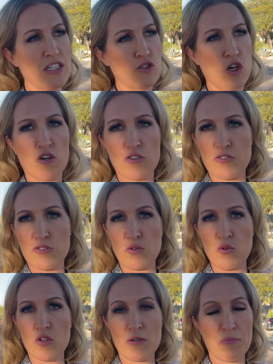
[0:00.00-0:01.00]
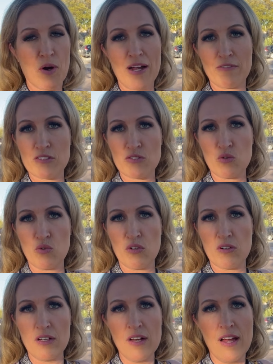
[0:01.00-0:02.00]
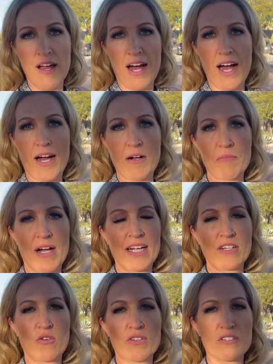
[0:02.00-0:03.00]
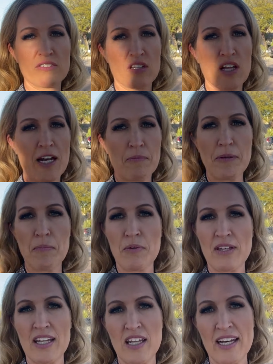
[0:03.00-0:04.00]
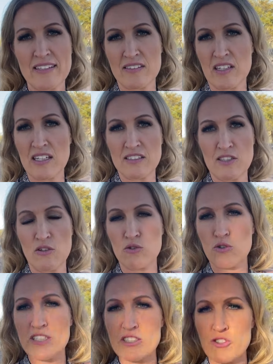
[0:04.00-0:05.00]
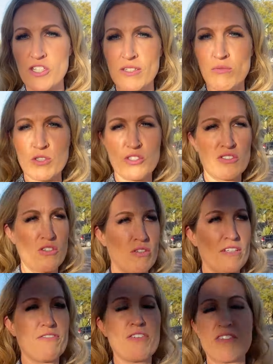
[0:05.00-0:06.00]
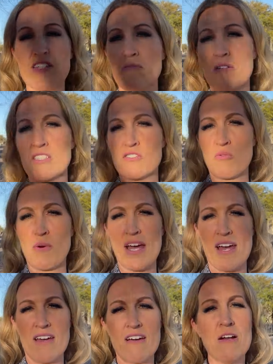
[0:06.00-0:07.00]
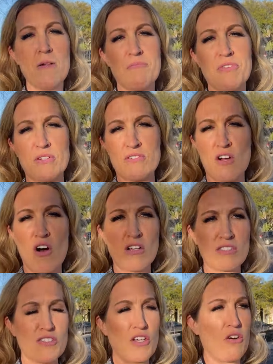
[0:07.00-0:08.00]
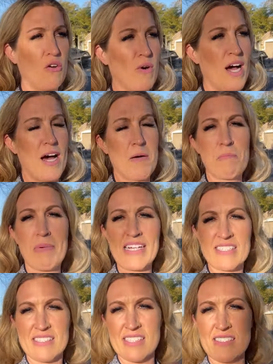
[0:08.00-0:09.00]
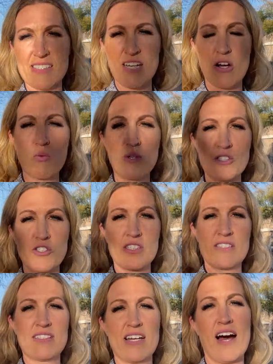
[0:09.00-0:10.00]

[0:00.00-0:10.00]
charter school or private school, I know there's a lot of people that like Scottsdale Christian, which is only 15 minutes away. There's also Basis, which is